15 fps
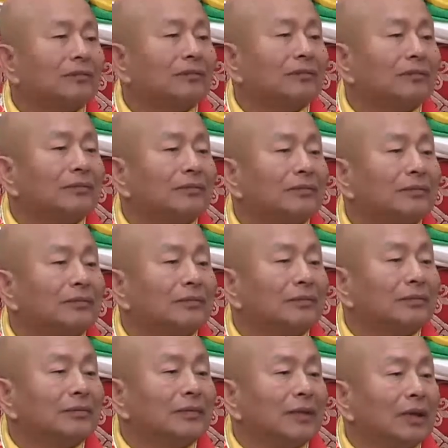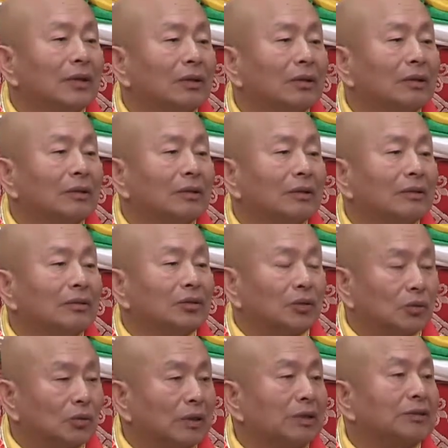So you would dream of
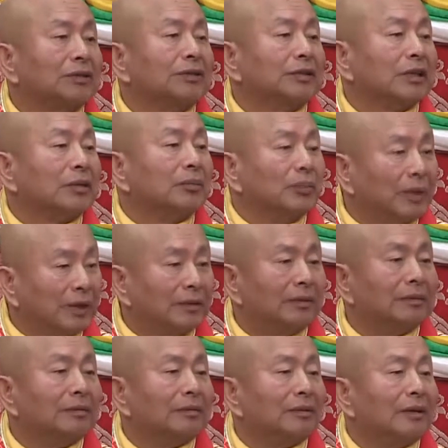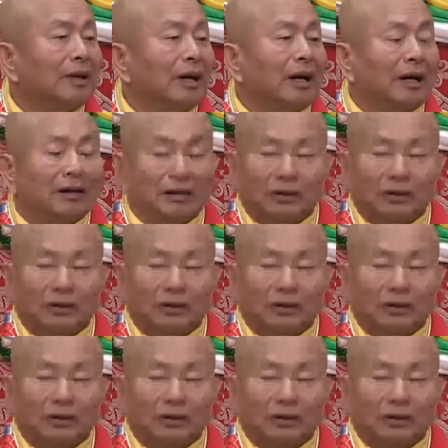what you're thinking in the daytime,